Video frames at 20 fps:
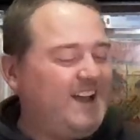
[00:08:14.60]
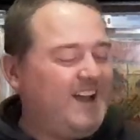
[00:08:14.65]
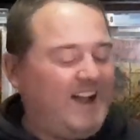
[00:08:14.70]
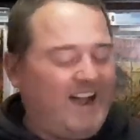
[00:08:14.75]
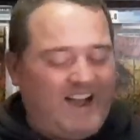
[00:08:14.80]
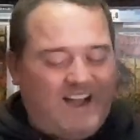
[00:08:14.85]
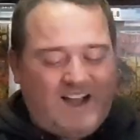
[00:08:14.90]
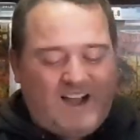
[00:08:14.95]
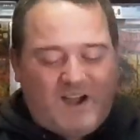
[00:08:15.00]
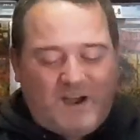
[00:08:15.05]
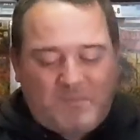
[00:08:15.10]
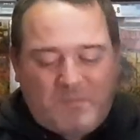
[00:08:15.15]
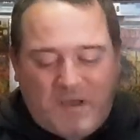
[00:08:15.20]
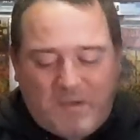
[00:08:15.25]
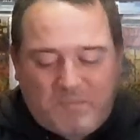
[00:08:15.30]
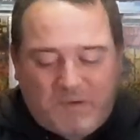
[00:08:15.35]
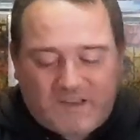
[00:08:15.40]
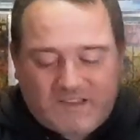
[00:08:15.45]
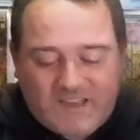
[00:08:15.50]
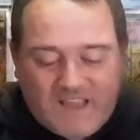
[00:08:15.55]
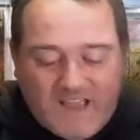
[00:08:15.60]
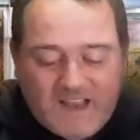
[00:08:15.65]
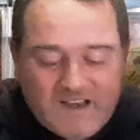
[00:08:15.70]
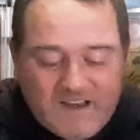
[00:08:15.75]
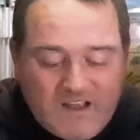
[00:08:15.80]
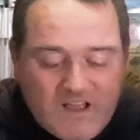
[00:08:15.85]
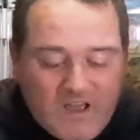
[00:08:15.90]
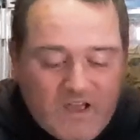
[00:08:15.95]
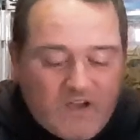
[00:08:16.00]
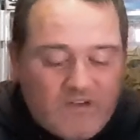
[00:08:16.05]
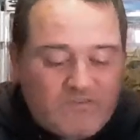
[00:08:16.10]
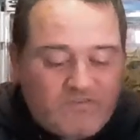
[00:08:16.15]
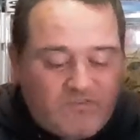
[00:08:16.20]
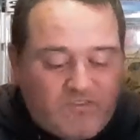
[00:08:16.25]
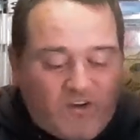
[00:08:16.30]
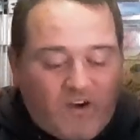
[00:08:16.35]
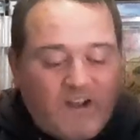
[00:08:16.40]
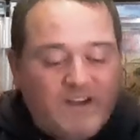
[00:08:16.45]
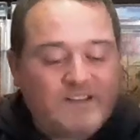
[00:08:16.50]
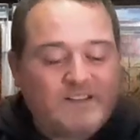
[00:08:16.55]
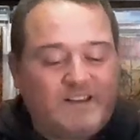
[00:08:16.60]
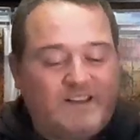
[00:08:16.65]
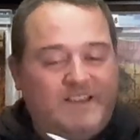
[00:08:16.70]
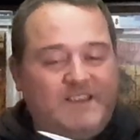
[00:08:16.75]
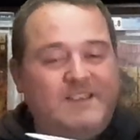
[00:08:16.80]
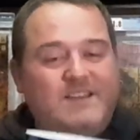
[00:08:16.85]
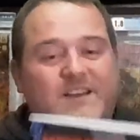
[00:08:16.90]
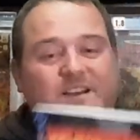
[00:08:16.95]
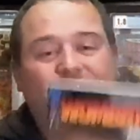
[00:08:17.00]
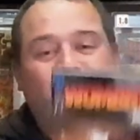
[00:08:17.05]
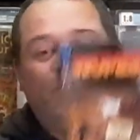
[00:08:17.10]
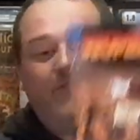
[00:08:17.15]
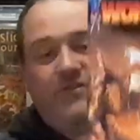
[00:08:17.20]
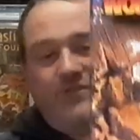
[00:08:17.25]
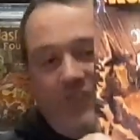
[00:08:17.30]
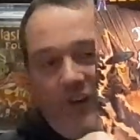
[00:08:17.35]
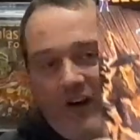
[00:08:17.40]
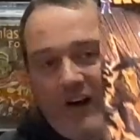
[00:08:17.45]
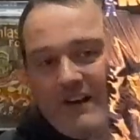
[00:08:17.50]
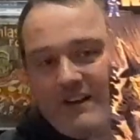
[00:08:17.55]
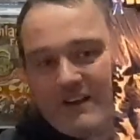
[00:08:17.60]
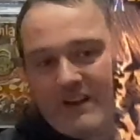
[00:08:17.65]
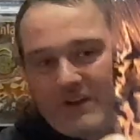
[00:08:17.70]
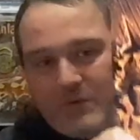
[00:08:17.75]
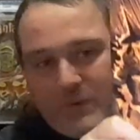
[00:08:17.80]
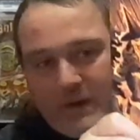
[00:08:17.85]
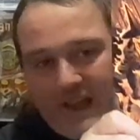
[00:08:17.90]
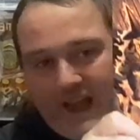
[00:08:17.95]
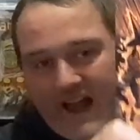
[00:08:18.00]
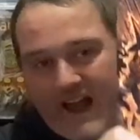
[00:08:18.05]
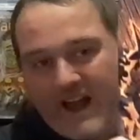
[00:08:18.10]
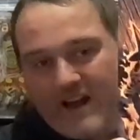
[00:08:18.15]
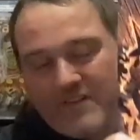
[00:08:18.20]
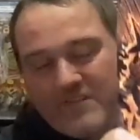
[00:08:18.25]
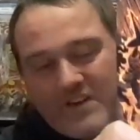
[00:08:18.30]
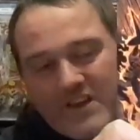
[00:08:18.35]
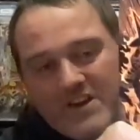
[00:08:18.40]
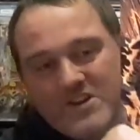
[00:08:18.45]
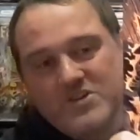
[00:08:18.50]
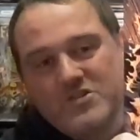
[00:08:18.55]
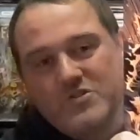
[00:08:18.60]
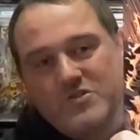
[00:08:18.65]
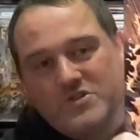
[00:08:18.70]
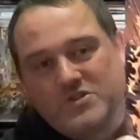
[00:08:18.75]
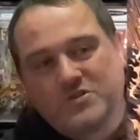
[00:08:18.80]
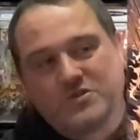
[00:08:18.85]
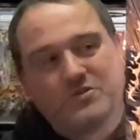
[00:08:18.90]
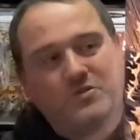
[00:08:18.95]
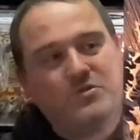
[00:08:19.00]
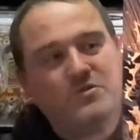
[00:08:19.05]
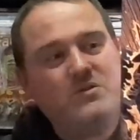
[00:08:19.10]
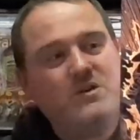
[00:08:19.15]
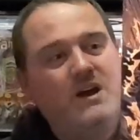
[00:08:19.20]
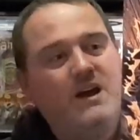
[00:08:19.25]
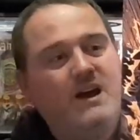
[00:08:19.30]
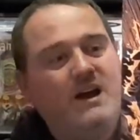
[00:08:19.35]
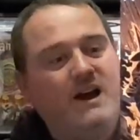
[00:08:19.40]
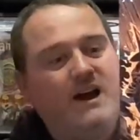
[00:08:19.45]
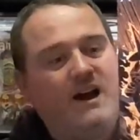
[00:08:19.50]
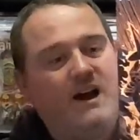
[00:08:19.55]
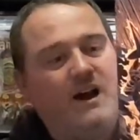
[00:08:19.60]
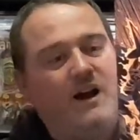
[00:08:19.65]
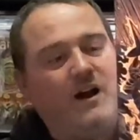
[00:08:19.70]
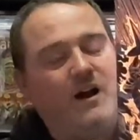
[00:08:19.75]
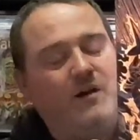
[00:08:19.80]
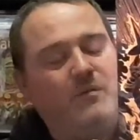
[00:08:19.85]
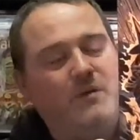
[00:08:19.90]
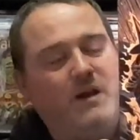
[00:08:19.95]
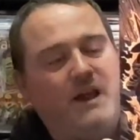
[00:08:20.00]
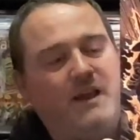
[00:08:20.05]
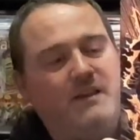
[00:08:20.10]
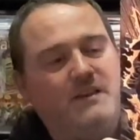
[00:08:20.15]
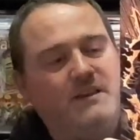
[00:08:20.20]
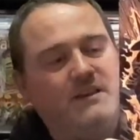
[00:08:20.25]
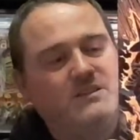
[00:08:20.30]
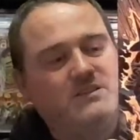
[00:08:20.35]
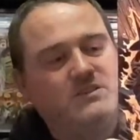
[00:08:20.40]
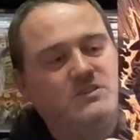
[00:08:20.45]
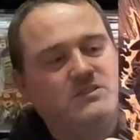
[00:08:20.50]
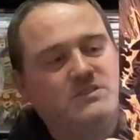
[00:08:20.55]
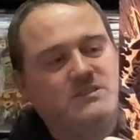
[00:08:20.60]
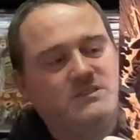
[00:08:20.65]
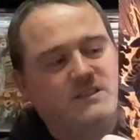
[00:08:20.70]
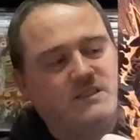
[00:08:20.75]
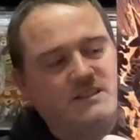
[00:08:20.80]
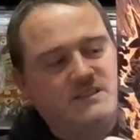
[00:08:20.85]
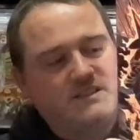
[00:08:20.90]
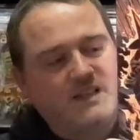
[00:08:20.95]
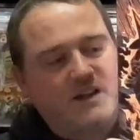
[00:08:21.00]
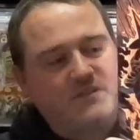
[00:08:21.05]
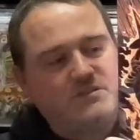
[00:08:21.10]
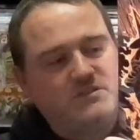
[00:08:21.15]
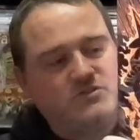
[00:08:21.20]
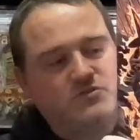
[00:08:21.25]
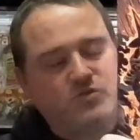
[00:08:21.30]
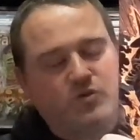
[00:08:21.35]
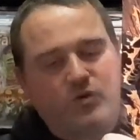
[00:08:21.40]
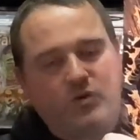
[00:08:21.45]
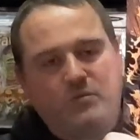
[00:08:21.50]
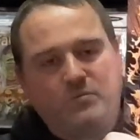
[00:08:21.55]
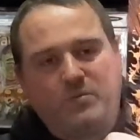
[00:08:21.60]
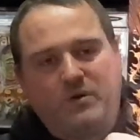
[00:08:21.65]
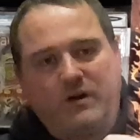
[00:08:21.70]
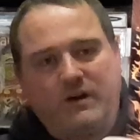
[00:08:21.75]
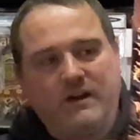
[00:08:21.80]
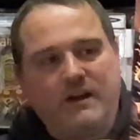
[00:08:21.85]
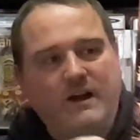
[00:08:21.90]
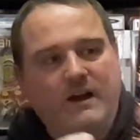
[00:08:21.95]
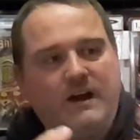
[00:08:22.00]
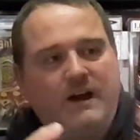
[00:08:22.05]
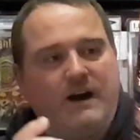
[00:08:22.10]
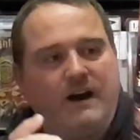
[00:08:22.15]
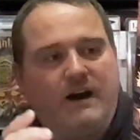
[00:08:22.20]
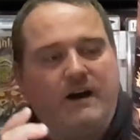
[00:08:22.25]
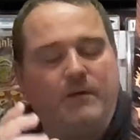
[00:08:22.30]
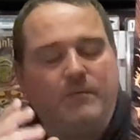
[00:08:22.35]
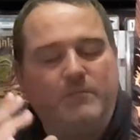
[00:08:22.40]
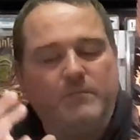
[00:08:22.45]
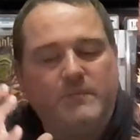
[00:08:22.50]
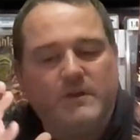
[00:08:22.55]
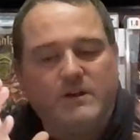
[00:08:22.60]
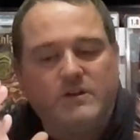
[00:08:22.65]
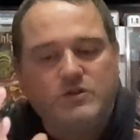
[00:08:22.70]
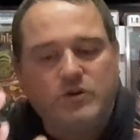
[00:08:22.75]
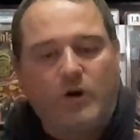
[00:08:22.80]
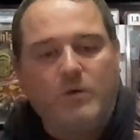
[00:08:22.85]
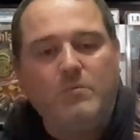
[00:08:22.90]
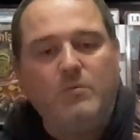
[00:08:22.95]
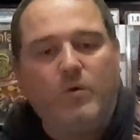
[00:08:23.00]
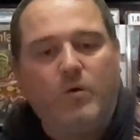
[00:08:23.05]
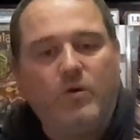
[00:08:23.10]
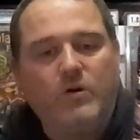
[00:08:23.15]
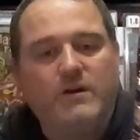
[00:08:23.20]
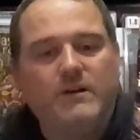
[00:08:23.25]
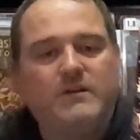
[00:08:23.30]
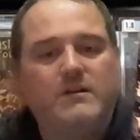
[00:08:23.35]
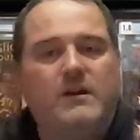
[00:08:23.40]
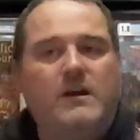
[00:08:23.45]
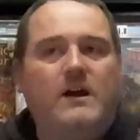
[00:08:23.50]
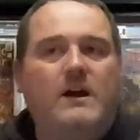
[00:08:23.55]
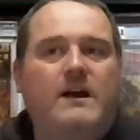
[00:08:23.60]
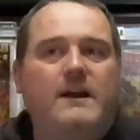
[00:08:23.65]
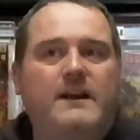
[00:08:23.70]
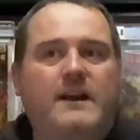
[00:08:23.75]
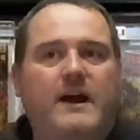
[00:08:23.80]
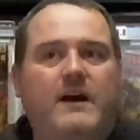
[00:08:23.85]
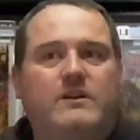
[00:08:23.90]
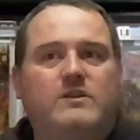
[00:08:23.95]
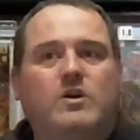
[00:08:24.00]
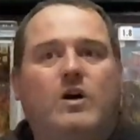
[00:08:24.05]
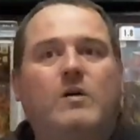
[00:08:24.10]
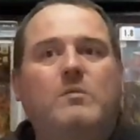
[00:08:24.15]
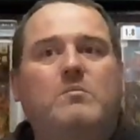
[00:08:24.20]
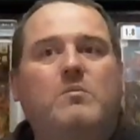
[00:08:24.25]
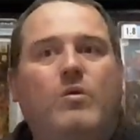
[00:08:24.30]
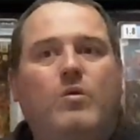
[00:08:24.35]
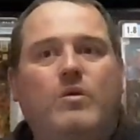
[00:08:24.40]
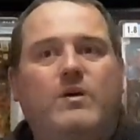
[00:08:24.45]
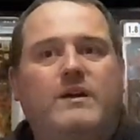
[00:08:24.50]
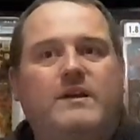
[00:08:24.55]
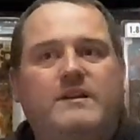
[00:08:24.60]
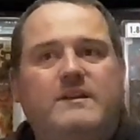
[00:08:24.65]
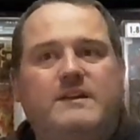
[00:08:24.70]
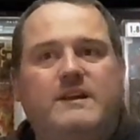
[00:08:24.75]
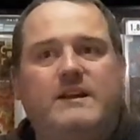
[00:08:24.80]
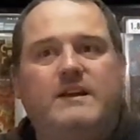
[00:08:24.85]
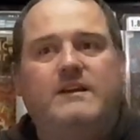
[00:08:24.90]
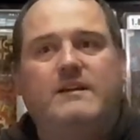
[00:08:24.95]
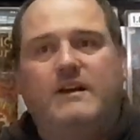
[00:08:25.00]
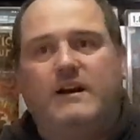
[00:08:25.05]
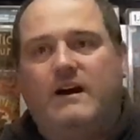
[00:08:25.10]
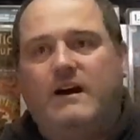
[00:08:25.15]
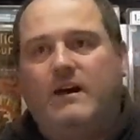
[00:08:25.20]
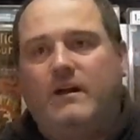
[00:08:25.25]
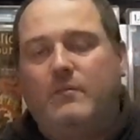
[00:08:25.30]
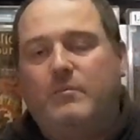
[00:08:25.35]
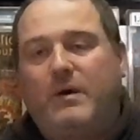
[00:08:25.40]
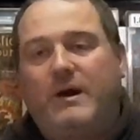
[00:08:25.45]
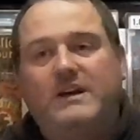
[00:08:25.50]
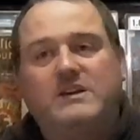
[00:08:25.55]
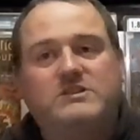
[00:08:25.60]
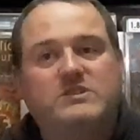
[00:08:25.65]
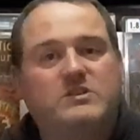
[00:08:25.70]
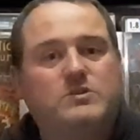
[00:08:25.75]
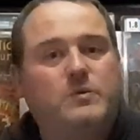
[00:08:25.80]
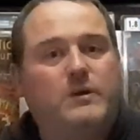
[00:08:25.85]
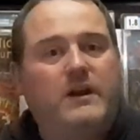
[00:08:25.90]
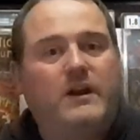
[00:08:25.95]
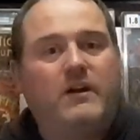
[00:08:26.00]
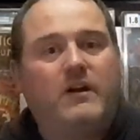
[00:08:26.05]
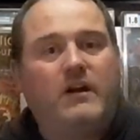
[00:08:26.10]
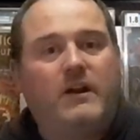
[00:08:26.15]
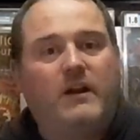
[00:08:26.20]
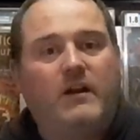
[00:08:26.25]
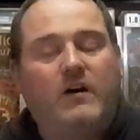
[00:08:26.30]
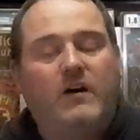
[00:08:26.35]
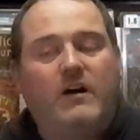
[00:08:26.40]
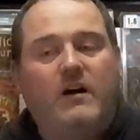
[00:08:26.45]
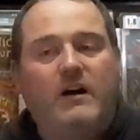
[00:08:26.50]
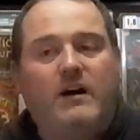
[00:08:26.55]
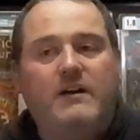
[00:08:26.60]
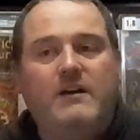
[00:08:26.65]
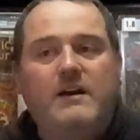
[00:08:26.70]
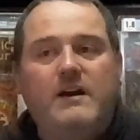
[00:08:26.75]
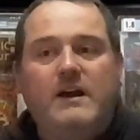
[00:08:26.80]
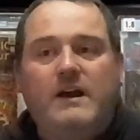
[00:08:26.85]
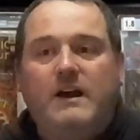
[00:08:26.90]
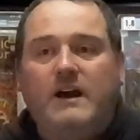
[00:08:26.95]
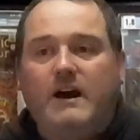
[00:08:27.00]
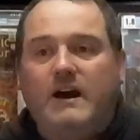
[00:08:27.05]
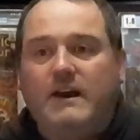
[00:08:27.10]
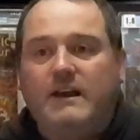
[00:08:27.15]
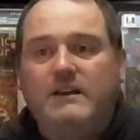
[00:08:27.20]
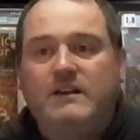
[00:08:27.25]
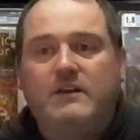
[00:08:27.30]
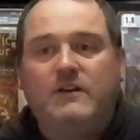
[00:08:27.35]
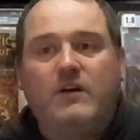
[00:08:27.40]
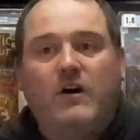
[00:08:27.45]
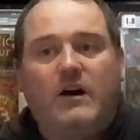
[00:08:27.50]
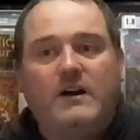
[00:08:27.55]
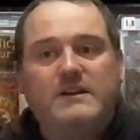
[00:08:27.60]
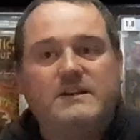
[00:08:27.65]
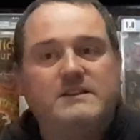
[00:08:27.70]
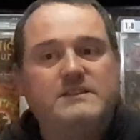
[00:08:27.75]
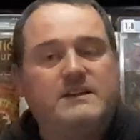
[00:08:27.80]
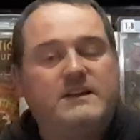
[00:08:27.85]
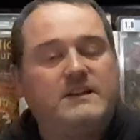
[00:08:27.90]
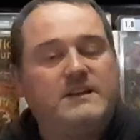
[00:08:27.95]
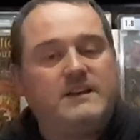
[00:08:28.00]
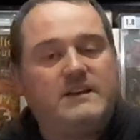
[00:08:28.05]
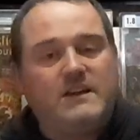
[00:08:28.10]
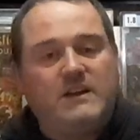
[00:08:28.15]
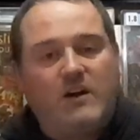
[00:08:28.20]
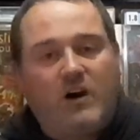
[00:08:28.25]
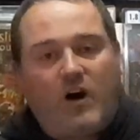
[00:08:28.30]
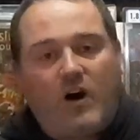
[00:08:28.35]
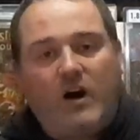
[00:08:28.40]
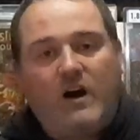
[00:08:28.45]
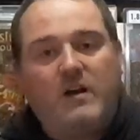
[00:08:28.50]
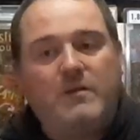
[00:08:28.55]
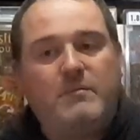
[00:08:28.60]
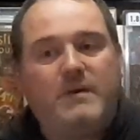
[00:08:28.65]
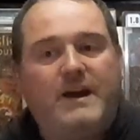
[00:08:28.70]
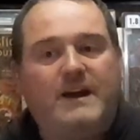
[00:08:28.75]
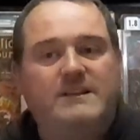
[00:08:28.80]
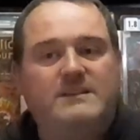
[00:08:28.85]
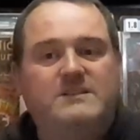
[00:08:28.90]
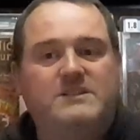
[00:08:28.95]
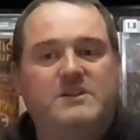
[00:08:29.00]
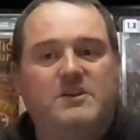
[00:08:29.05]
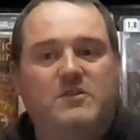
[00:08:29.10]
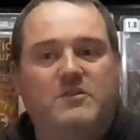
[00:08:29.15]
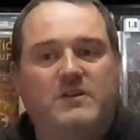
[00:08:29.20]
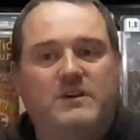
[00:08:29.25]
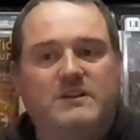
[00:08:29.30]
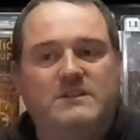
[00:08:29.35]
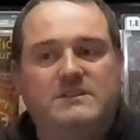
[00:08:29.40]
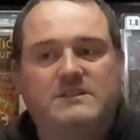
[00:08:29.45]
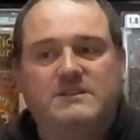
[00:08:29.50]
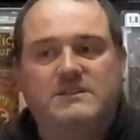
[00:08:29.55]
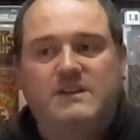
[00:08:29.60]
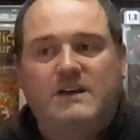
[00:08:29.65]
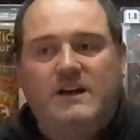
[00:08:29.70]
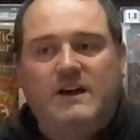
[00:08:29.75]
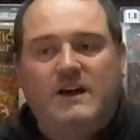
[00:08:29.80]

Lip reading: But then finally we have issue 2, and this cover is drawn by Tom Morgan. Now, Tom Morgan did Punisher 2099. In the 90s, he did the Iron Man series.